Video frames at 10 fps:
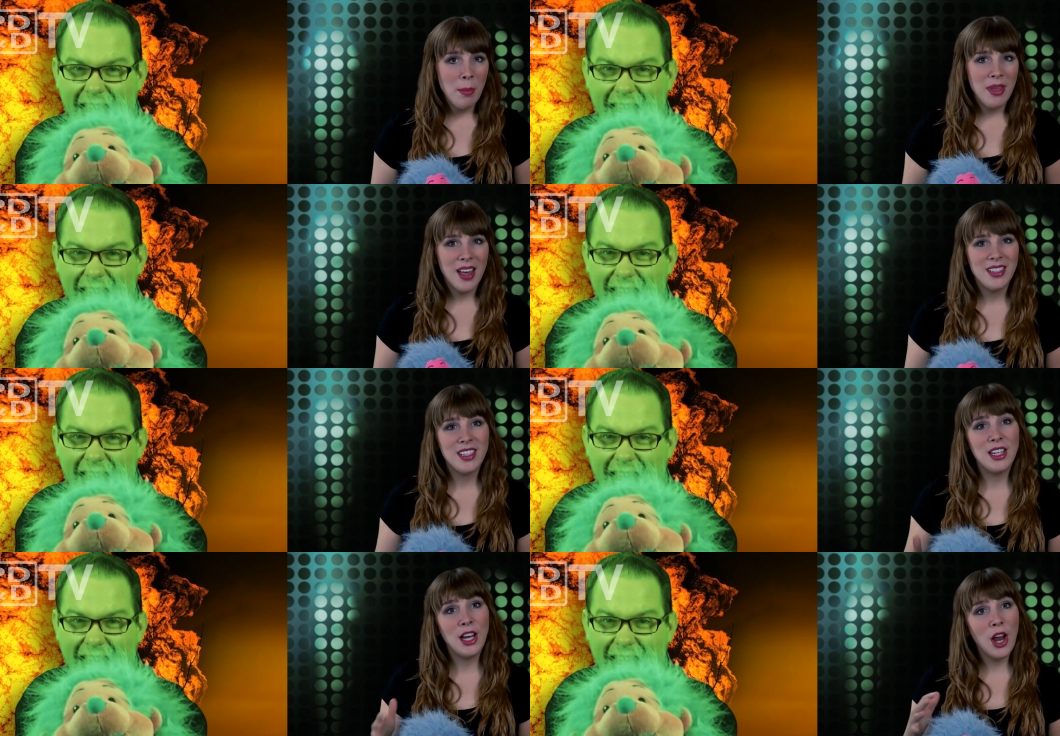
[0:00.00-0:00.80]
Speaker 1: because
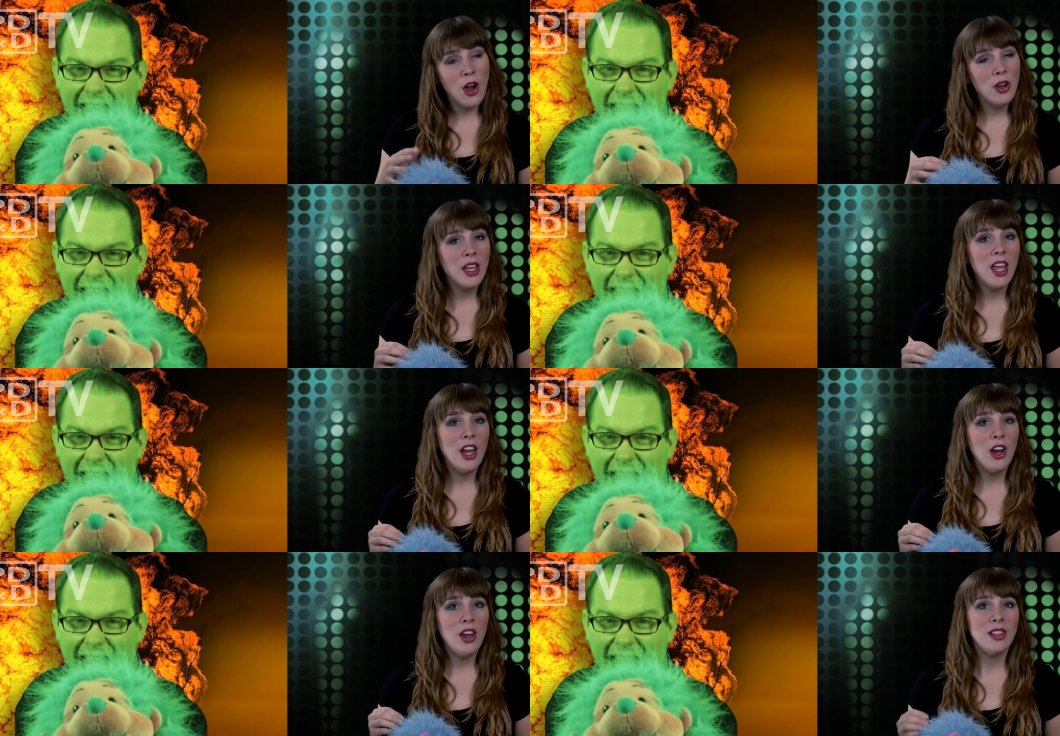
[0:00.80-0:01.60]
its long
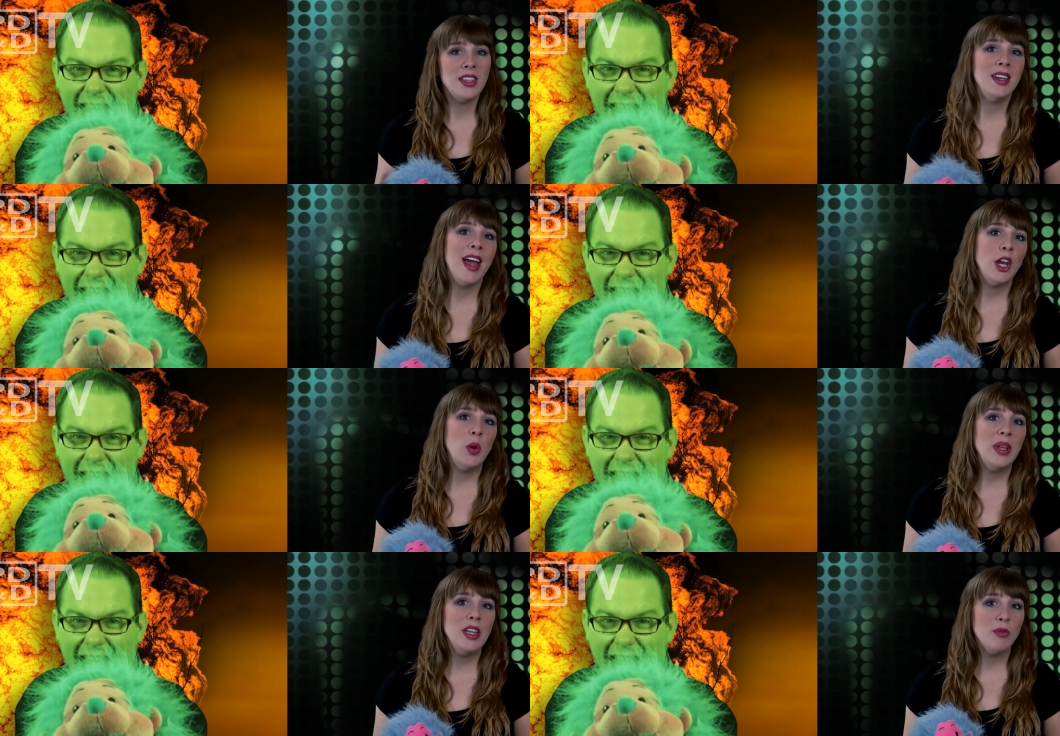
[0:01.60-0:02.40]
hair is
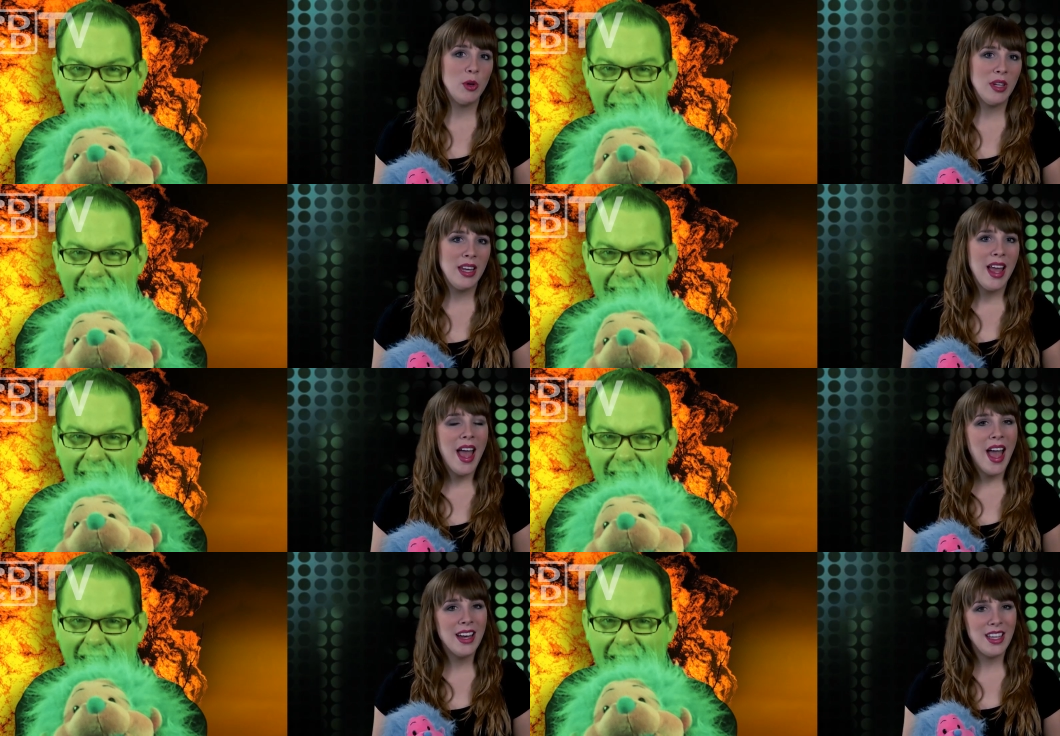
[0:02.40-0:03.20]
inadequately rooted
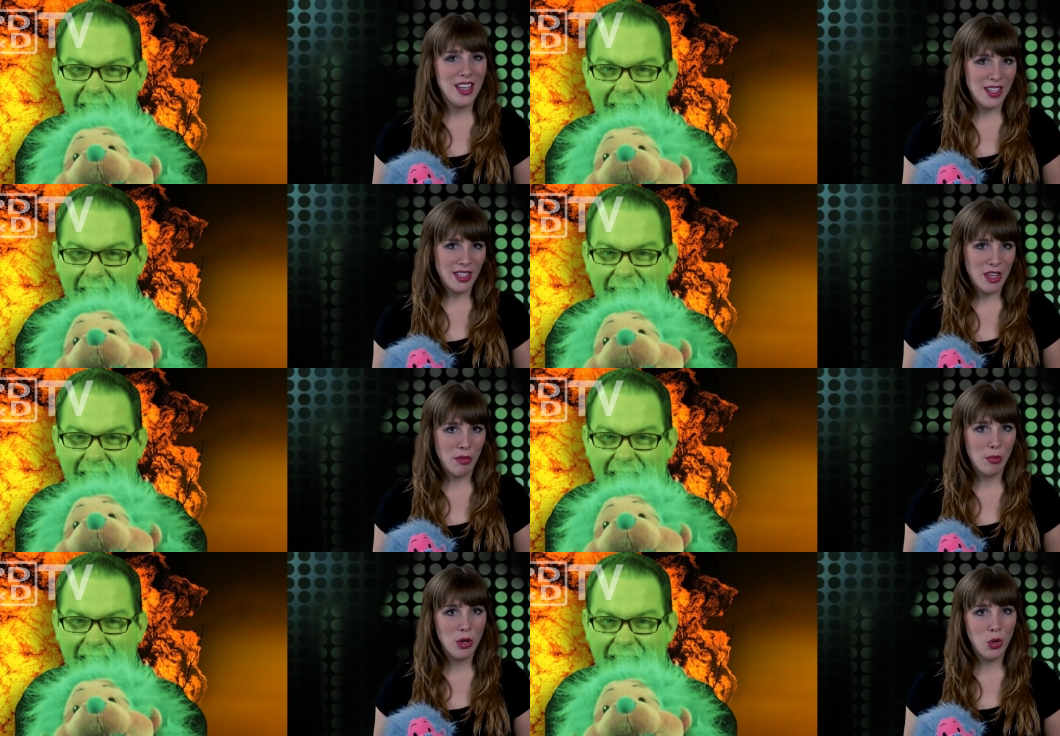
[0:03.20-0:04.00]
and easily
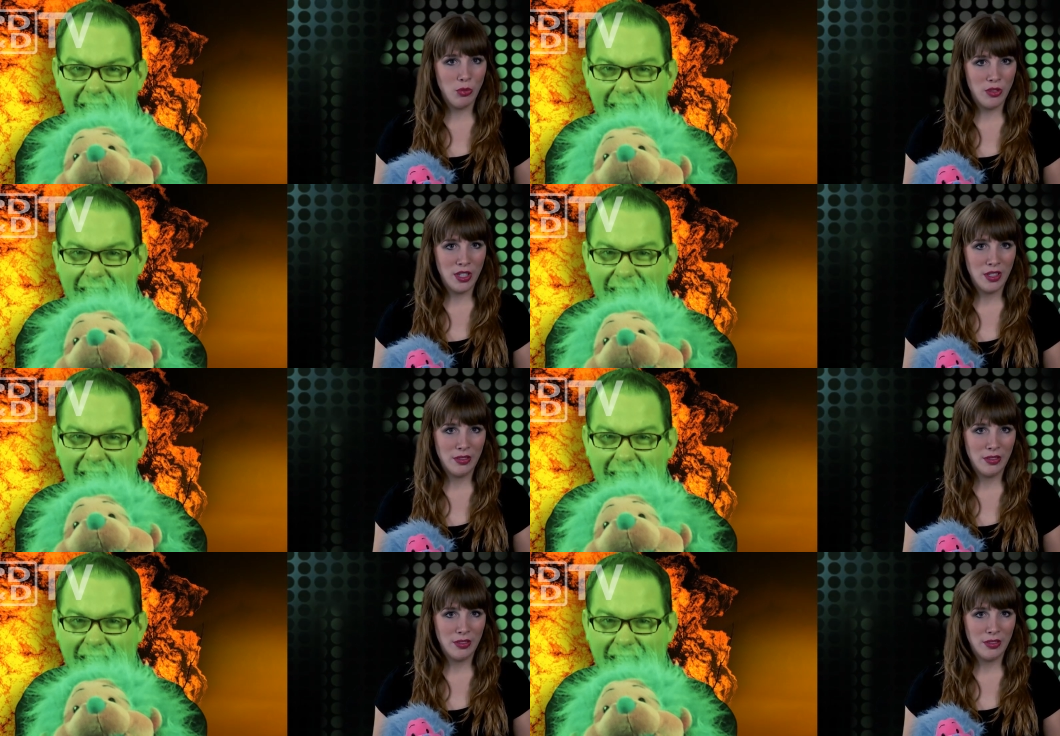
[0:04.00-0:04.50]
removed.